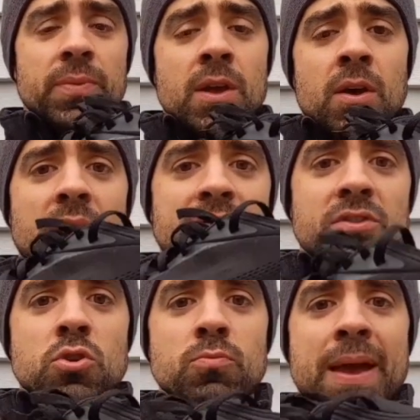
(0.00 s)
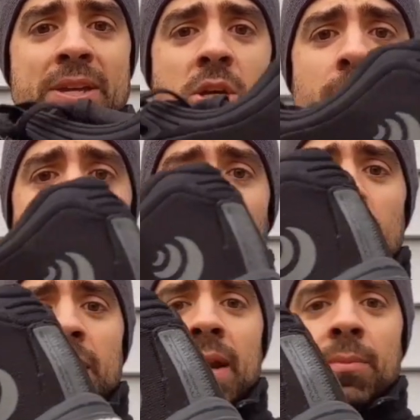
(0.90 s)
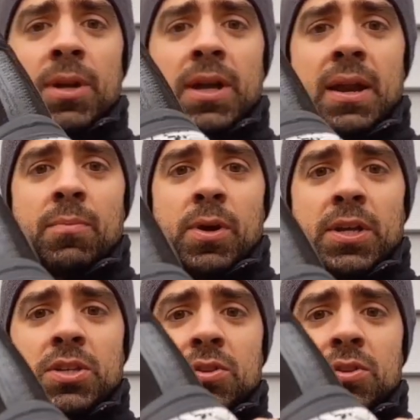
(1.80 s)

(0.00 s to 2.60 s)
So as a new mesh upper, and I'm going to kind of bring